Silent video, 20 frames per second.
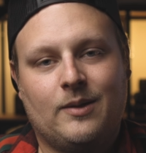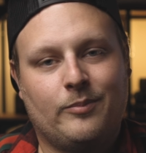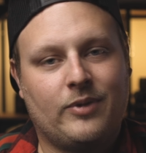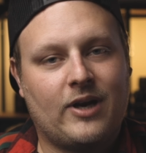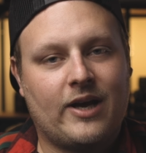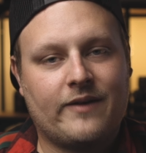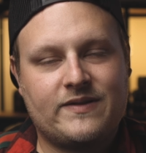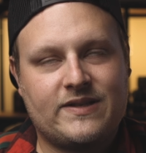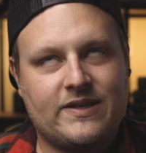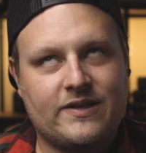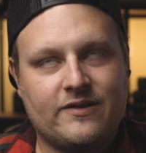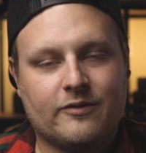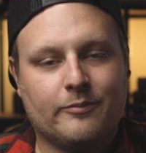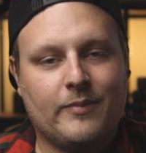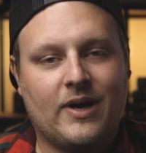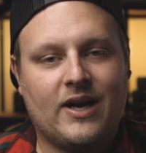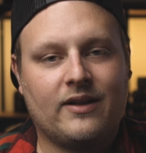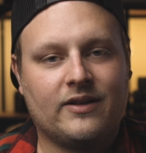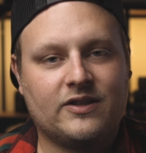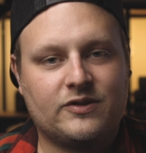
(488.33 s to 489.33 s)
but obviously your
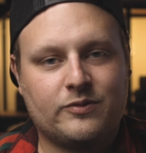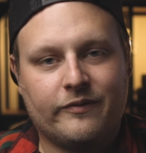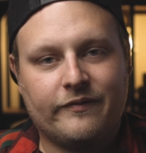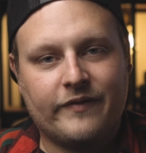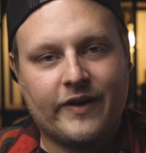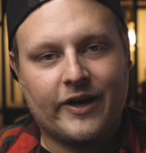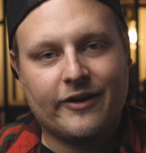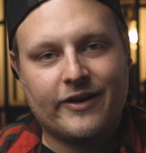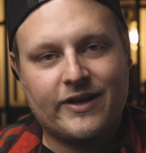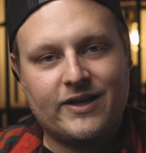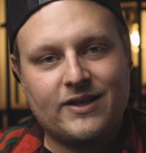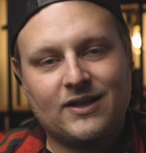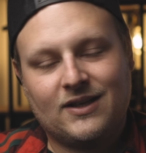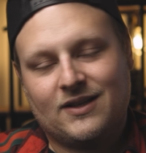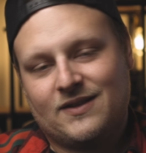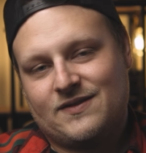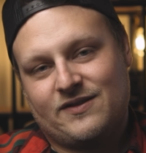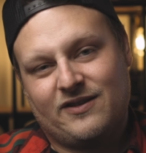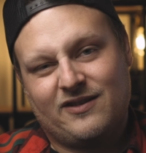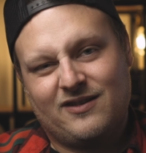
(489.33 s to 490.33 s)
mileage will vary,
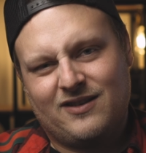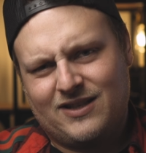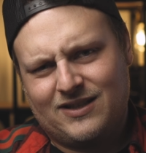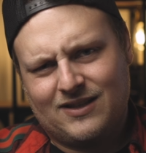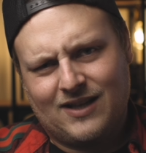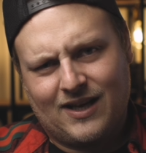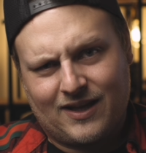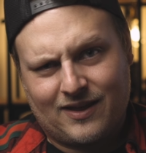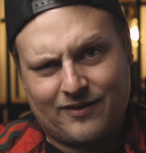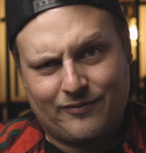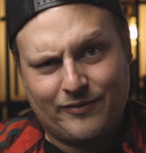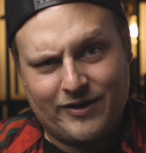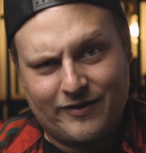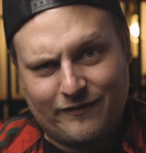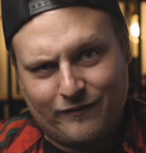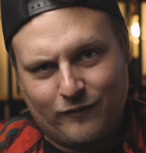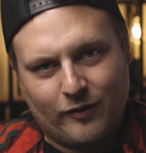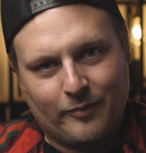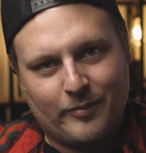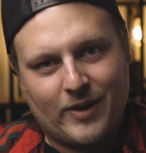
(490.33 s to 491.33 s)
so you're gonna need like 3
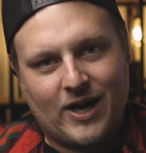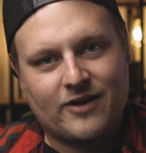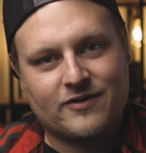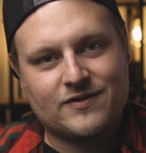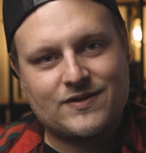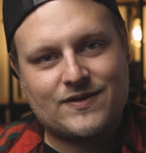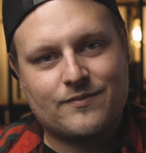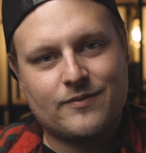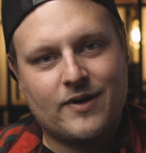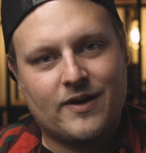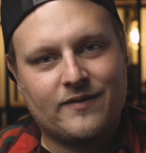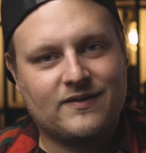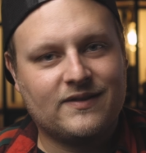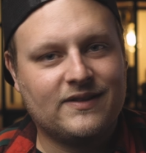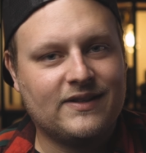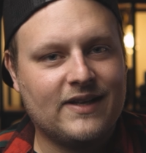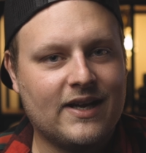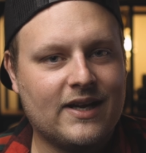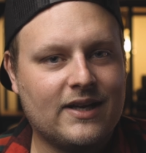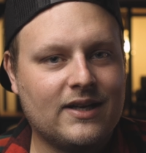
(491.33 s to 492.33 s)
to 4 batteries throughout the
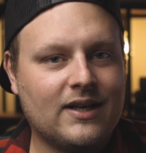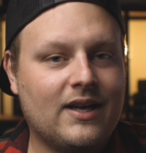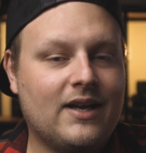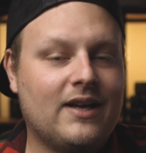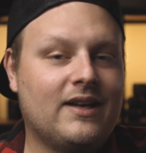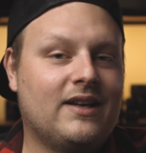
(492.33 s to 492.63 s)
day.